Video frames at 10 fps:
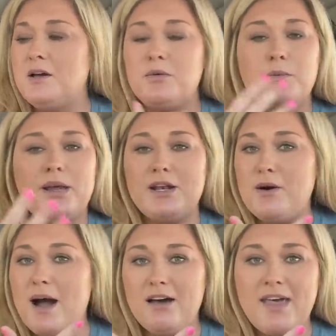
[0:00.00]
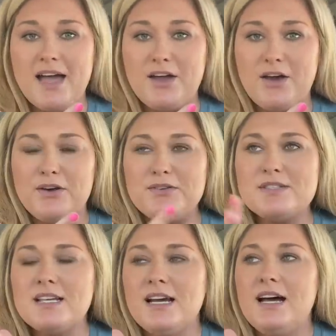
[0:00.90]
We know how that
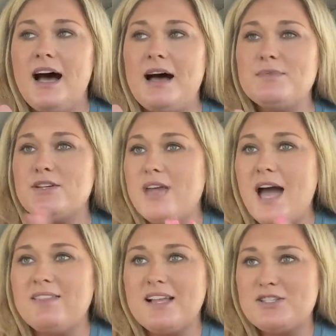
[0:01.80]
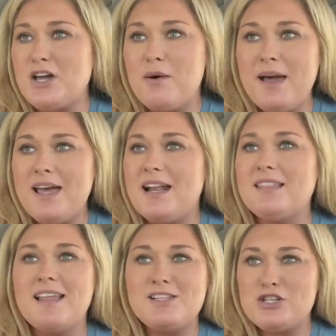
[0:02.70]
goes. Um, so yeah, let's go in,
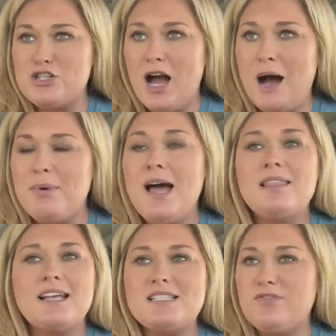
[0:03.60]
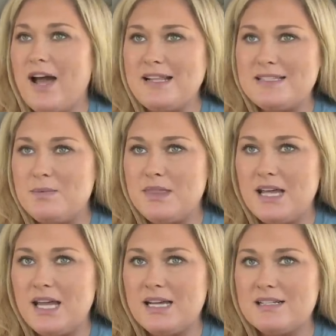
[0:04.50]
let's shop, let's find some
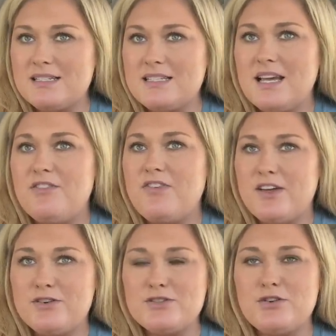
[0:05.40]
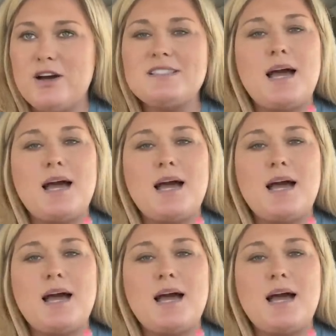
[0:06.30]
things. Fingers crossed.